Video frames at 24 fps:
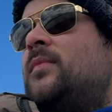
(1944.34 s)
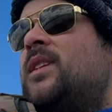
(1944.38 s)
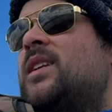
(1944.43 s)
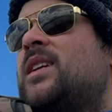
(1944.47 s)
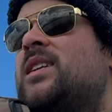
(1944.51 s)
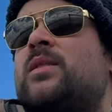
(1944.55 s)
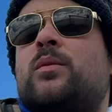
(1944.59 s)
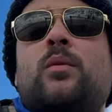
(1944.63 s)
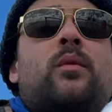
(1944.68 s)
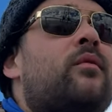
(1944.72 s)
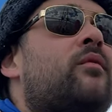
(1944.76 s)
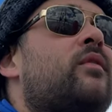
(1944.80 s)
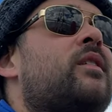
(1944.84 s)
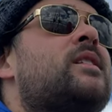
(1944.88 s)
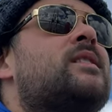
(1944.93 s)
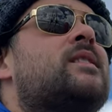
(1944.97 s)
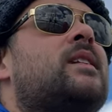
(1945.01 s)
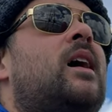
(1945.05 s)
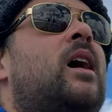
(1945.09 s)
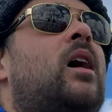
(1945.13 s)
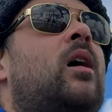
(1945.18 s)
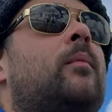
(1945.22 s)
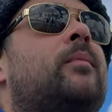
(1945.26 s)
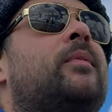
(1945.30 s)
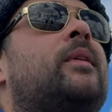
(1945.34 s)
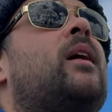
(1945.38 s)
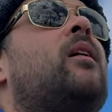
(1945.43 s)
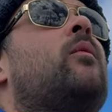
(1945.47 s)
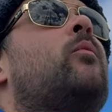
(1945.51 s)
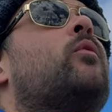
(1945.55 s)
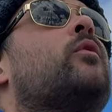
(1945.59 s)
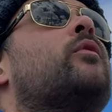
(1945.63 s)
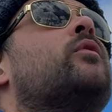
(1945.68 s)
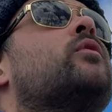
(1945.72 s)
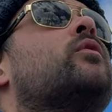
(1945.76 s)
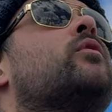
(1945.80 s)
So we reset up
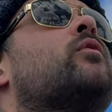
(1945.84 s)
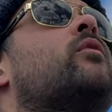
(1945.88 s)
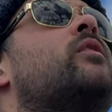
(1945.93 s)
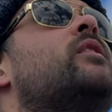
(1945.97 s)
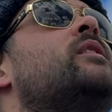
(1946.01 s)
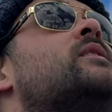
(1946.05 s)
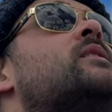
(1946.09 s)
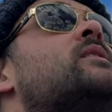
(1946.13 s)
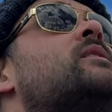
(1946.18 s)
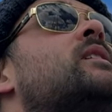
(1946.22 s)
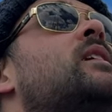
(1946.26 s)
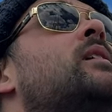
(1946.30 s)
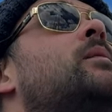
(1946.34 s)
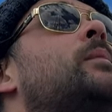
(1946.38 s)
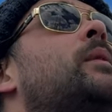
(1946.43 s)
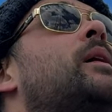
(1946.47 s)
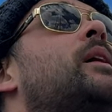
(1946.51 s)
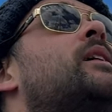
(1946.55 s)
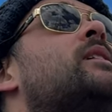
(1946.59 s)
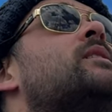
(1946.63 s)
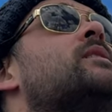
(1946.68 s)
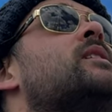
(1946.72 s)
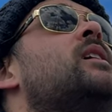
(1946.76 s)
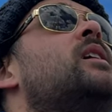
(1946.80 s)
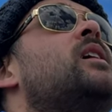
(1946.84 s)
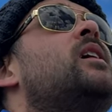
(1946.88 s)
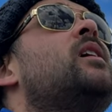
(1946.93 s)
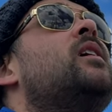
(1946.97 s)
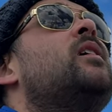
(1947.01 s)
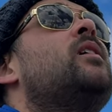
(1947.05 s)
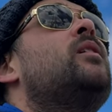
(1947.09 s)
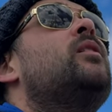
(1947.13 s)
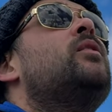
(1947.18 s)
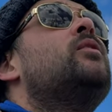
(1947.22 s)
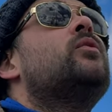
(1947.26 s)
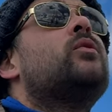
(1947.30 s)
down one of the groins at Sandbanks.
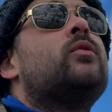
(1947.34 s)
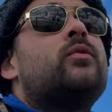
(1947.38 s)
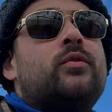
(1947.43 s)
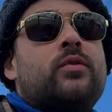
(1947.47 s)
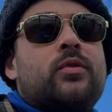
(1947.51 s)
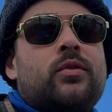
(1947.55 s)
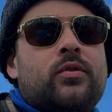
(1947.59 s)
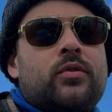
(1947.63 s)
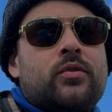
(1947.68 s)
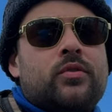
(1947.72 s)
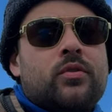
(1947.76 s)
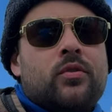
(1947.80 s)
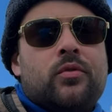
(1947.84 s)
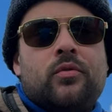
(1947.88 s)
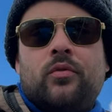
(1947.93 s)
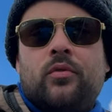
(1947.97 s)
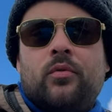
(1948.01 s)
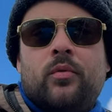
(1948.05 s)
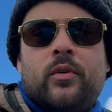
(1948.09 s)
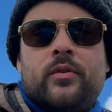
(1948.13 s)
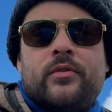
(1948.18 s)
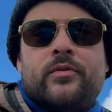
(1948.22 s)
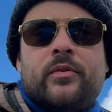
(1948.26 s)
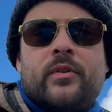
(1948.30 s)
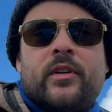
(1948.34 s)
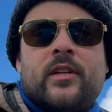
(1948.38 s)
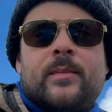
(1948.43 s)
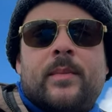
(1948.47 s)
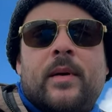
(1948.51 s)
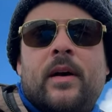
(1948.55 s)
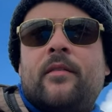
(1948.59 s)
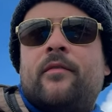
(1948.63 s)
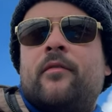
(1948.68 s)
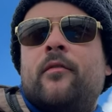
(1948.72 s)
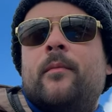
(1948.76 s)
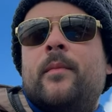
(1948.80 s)
Not too sure what to
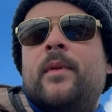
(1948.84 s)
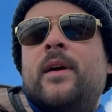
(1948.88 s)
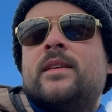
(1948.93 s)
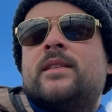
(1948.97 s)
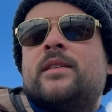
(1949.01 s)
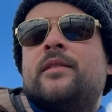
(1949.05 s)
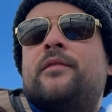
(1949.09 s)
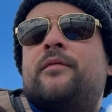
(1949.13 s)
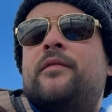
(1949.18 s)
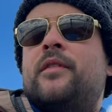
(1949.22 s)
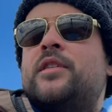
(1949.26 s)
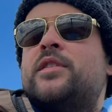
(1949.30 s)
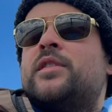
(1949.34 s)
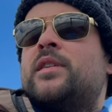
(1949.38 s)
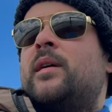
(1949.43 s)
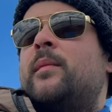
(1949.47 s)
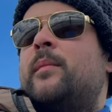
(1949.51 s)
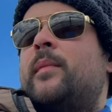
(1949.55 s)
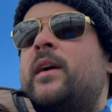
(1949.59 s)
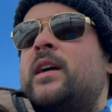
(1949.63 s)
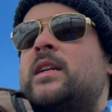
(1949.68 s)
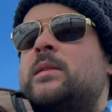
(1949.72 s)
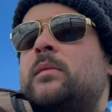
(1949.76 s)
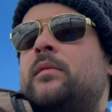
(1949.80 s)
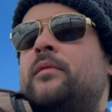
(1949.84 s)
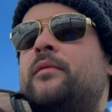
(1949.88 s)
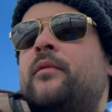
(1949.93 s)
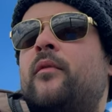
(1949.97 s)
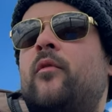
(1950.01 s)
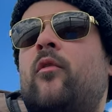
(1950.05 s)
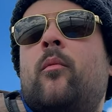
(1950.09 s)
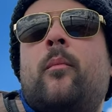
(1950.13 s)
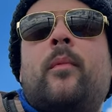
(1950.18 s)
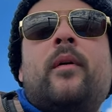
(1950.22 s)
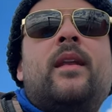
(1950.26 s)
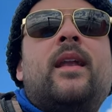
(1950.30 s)
expect from this. I've fished Sandbanks
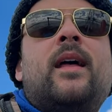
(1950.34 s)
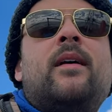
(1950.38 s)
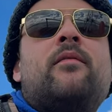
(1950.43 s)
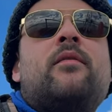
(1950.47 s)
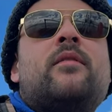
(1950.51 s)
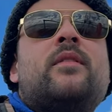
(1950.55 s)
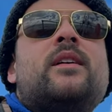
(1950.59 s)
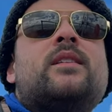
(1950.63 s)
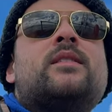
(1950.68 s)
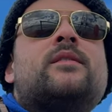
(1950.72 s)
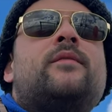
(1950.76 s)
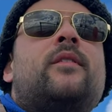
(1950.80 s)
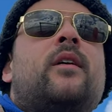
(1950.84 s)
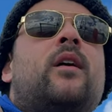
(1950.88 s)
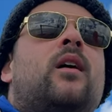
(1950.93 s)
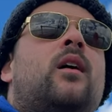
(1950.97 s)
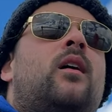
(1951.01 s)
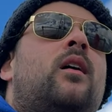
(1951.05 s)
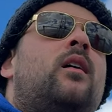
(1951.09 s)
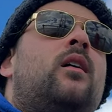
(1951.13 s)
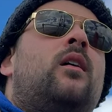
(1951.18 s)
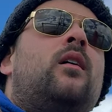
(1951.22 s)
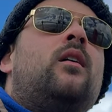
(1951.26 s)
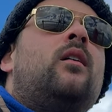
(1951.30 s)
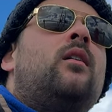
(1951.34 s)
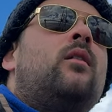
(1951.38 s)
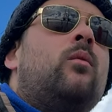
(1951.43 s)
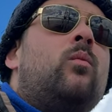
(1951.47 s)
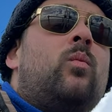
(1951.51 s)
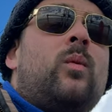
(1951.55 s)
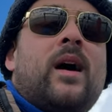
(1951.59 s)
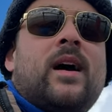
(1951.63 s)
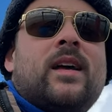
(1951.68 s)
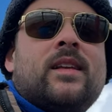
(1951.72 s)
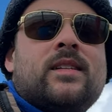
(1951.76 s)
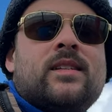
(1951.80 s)
before, but never this far
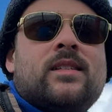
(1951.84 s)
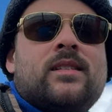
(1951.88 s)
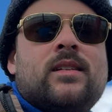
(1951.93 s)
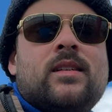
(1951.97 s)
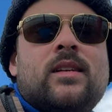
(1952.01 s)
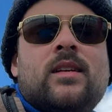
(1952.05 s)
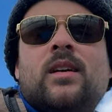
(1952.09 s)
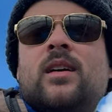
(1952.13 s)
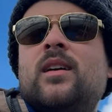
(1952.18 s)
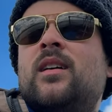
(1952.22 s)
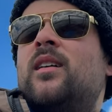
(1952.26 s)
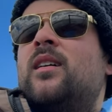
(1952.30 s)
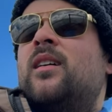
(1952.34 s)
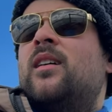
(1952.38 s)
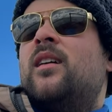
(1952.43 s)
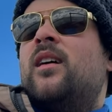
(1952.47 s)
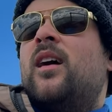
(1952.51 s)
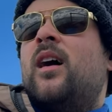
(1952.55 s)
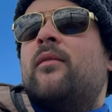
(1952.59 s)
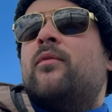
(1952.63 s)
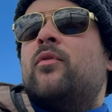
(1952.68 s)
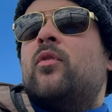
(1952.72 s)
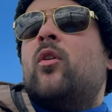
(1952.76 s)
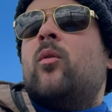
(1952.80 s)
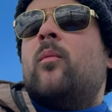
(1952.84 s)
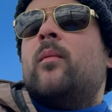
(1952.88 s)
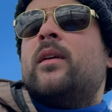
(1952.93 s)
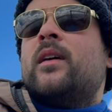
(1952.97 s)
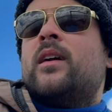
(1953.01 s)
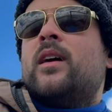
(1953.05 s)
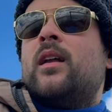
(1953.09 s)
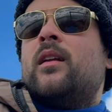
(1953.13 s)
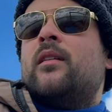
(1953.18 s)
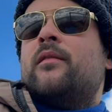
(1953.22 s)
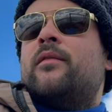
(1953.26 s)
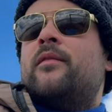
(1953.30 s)
west. I've normally
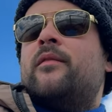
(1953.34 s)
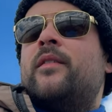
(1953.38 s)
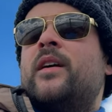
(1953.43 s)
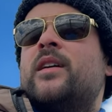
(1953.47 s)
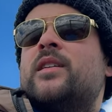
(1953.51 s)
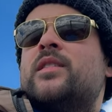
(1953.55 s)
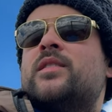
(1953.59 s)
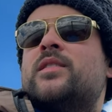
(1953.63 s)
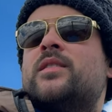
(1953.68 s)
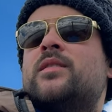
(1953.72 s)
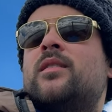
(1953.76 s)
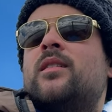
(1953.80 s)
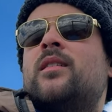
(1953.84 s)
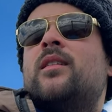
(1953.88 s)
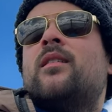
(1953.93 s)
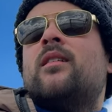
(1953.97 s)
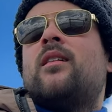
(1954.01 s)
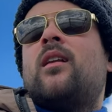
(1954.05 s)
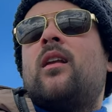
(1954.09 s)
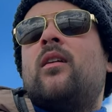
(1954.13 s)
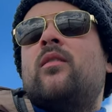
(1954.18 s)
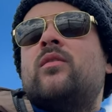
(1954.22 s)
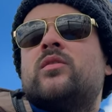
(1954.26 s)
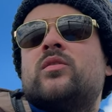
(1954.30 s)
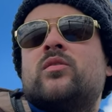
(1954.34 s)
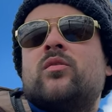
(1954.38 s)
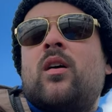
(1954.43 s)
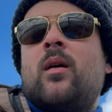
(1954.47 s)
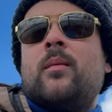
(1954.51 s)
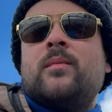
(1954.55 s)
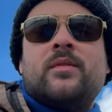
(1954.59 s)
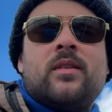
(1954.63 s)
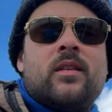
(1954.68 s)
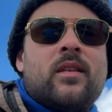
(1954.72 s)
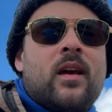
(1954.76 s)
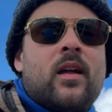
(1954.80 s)
kind of fished closer
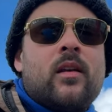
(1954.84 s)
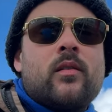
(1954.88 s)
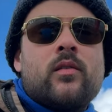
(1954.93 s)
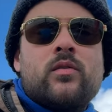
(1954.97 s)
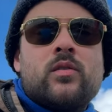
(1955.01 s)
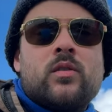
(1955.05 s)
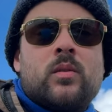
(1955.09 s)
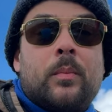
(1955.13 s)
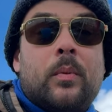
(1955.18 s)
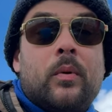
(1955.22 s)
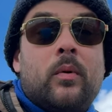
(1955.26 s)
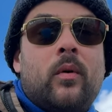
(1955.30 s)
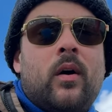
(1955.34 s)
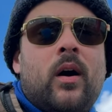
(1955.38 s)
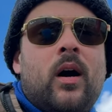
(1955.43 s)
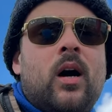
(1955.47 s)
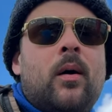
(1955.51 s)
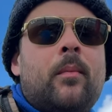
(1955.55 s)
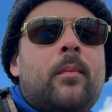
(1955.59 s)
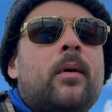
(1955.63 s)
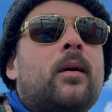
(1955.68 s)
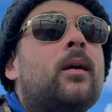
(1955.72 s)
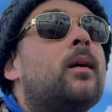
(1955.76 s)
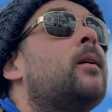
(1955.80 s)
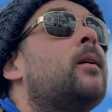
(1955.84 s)
up to the entrance of Poole Harbour,